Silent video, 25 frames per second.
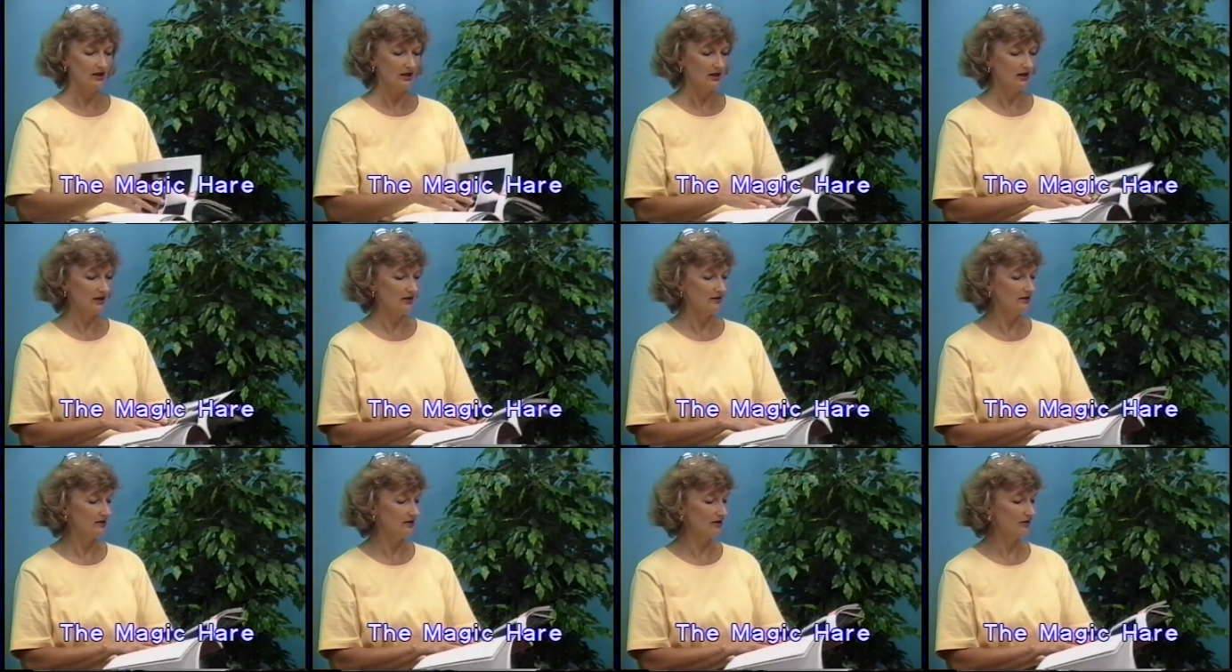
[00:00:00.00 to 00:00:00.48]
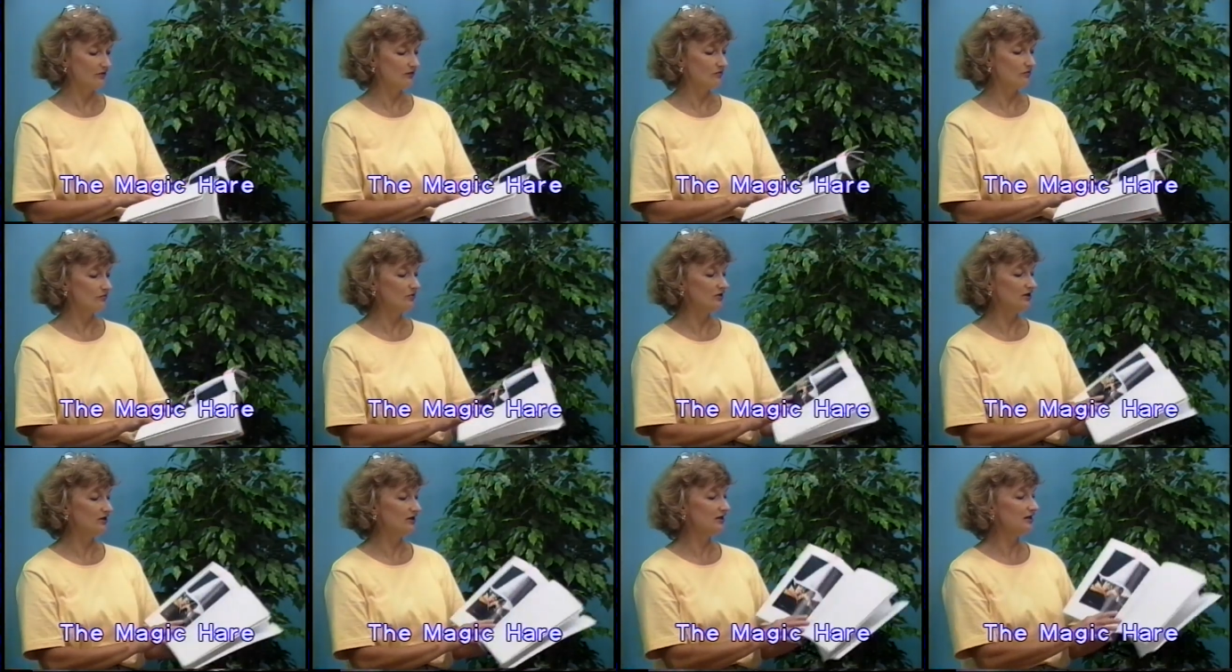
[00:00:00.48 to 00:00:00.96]
Another
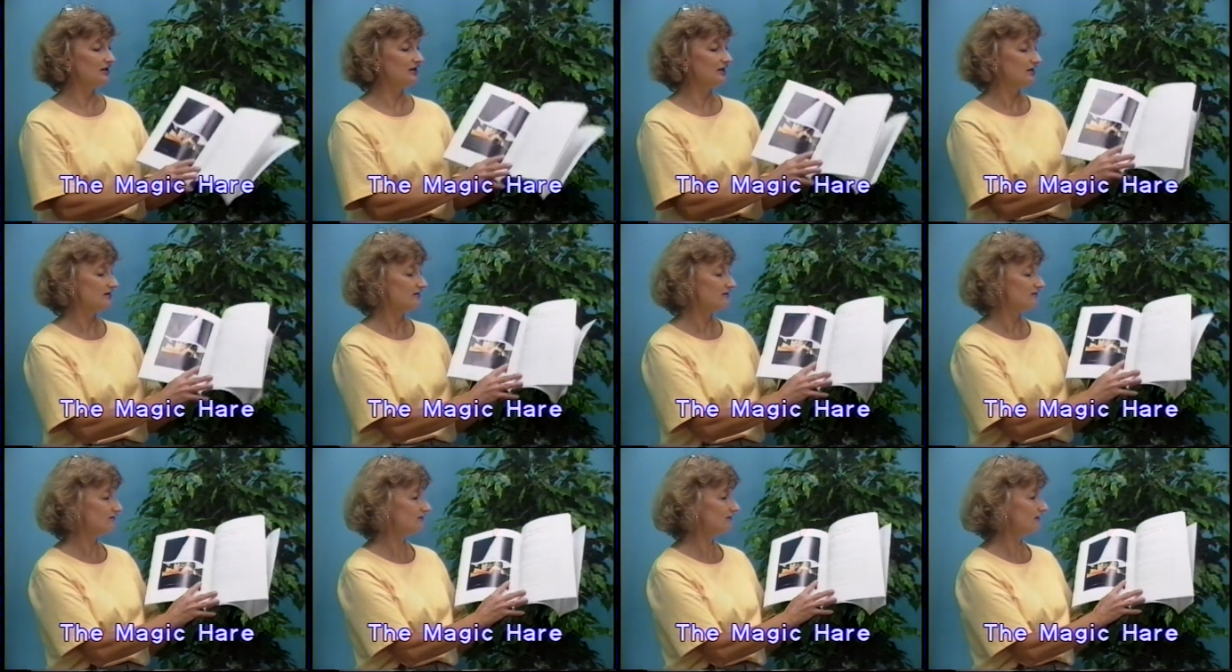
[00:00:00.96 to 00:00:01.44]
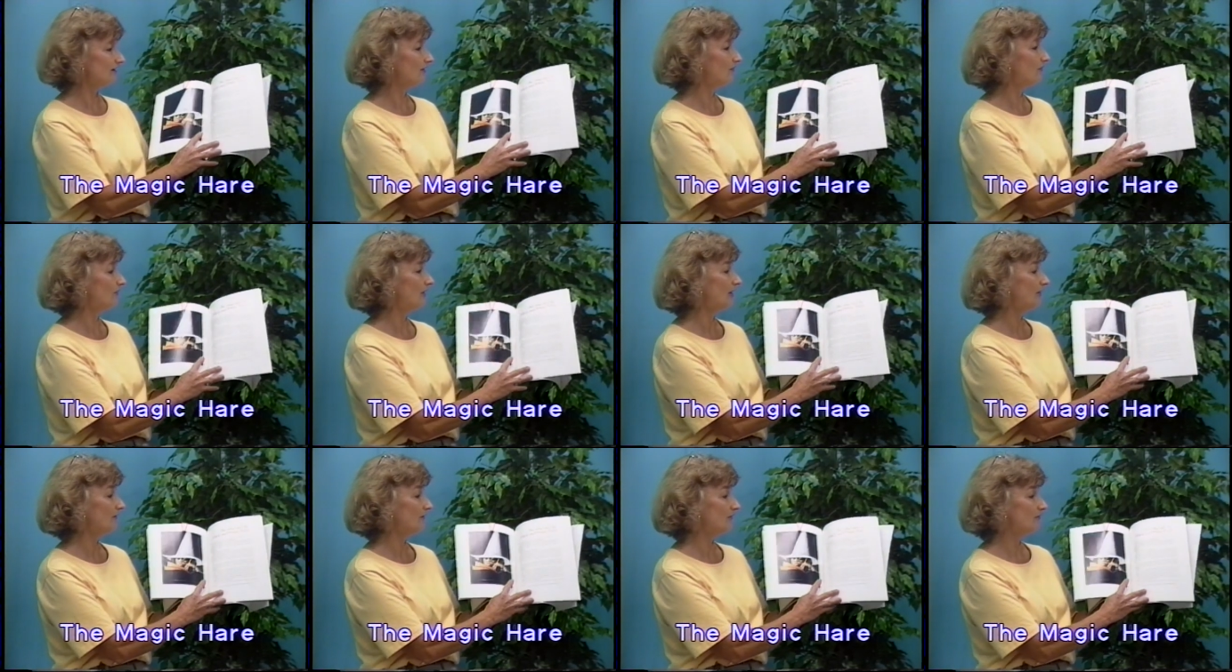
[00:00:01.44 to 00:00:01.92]
one is
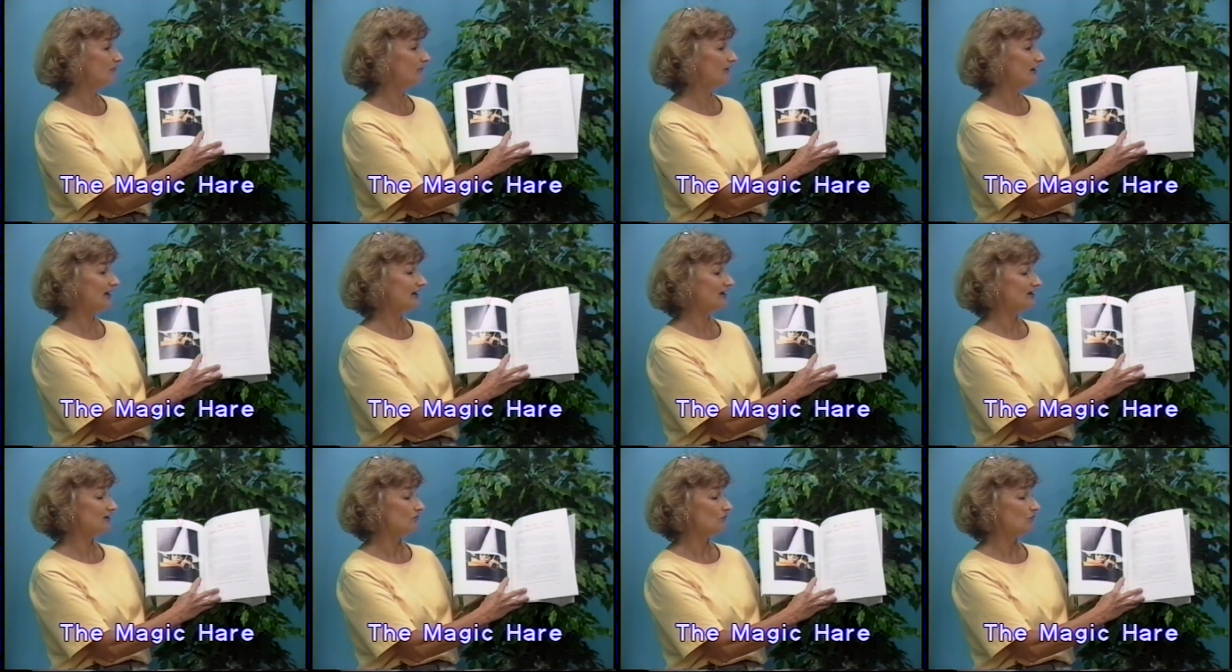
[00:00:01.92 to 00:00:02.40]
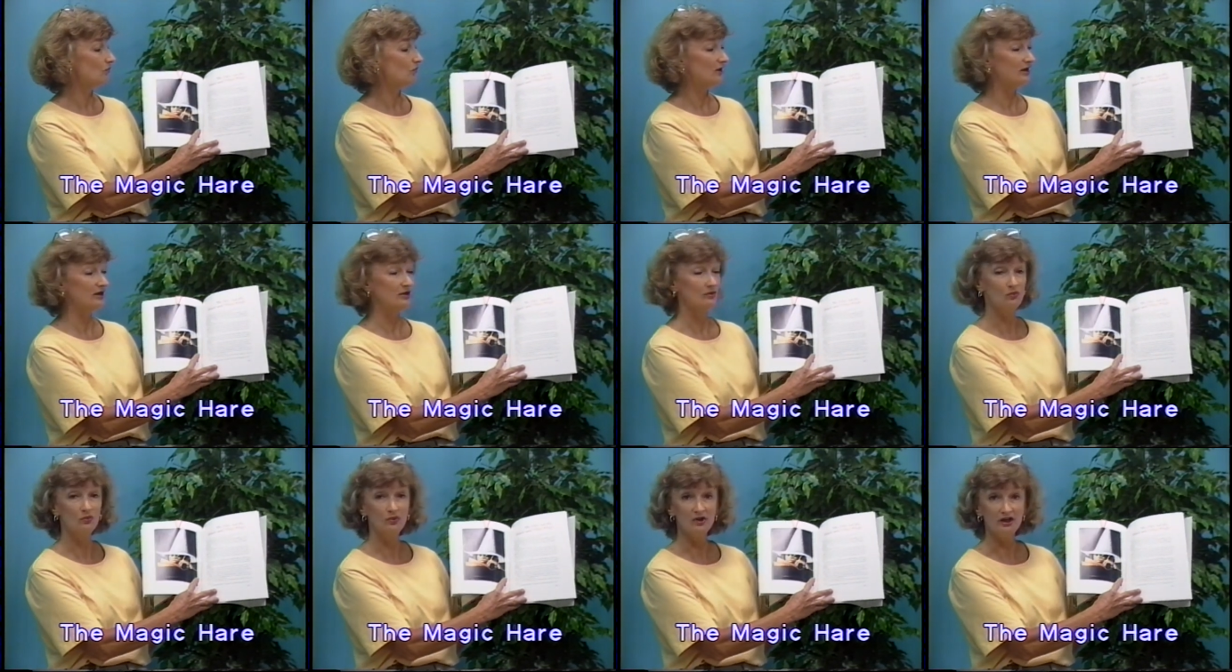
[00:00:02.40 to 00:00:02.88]
about the black and
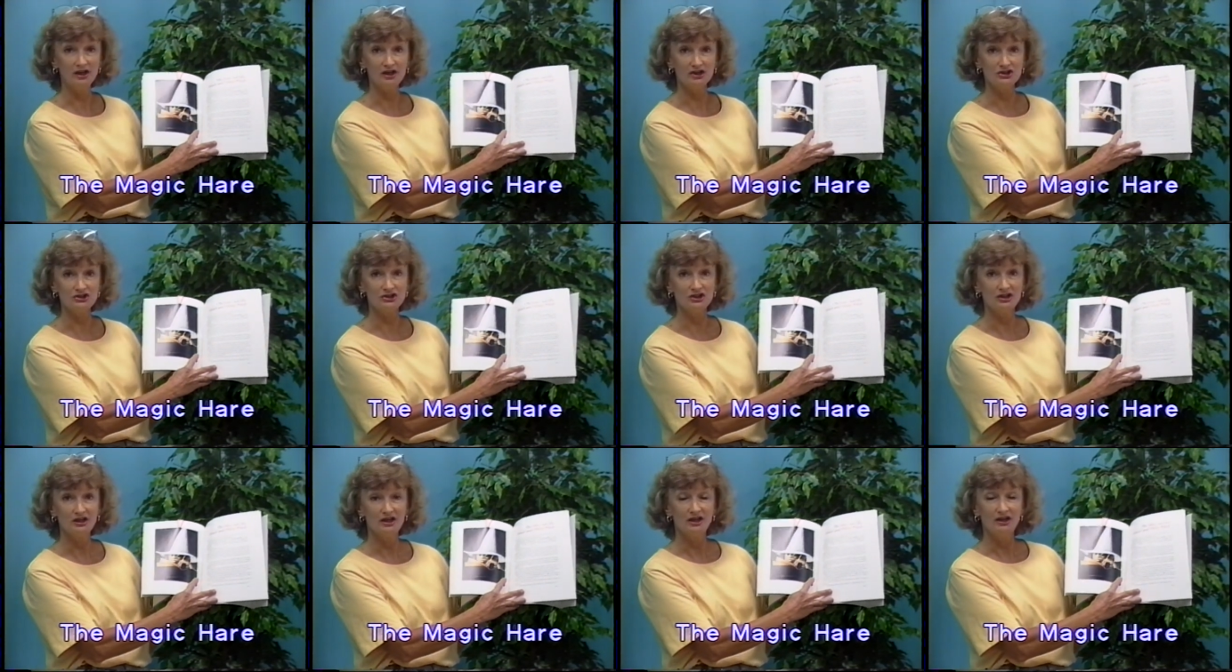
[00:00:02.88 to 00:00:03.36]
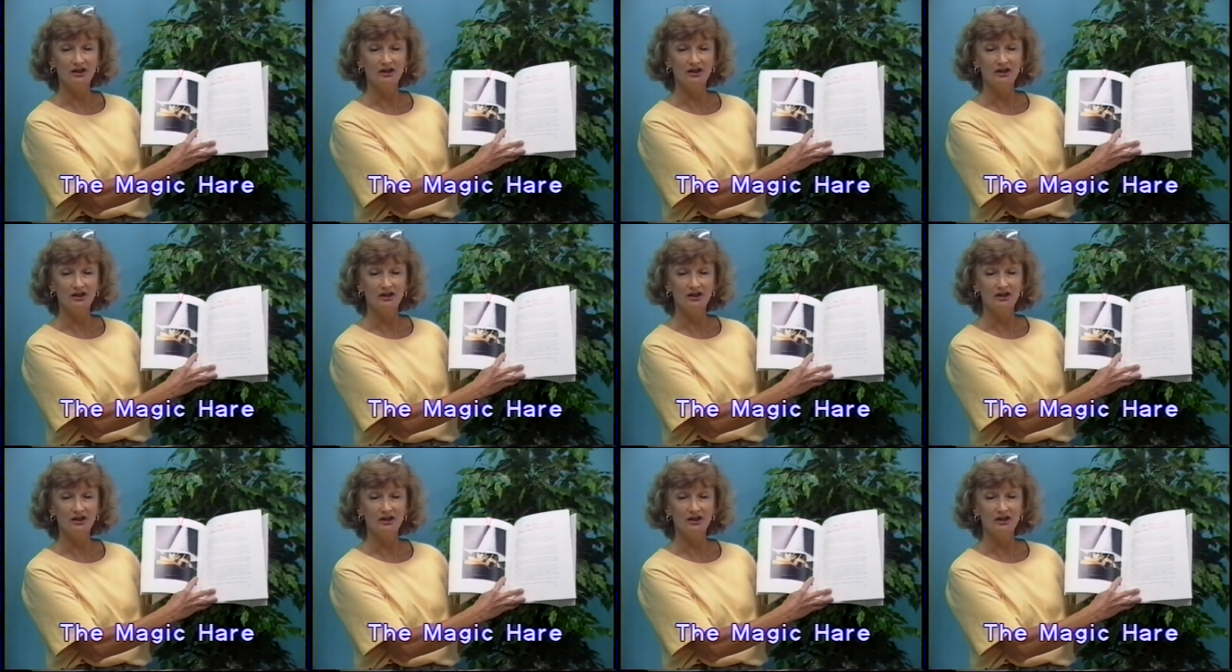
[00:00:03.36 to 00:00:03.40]
white witch.